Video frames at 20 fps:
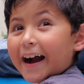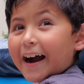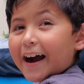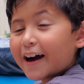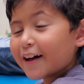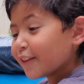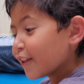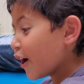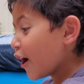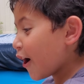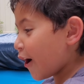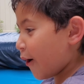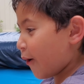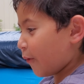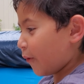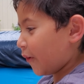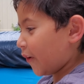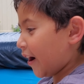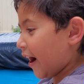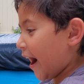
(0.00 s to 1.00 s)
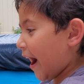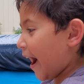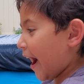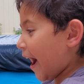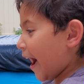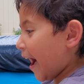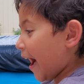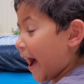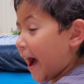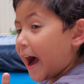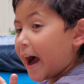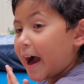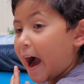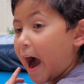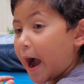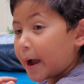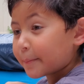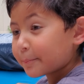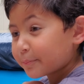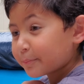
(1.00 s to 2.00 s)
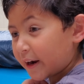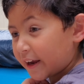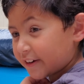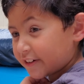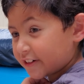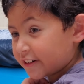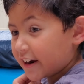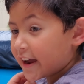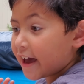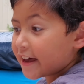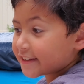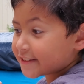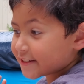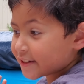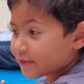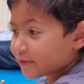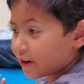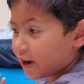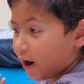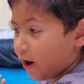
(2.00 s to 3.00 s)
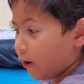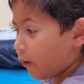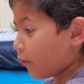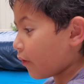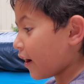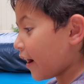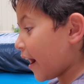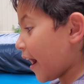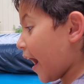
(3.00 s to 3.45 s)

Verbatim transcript: Hello! I'm Brenner, as you know.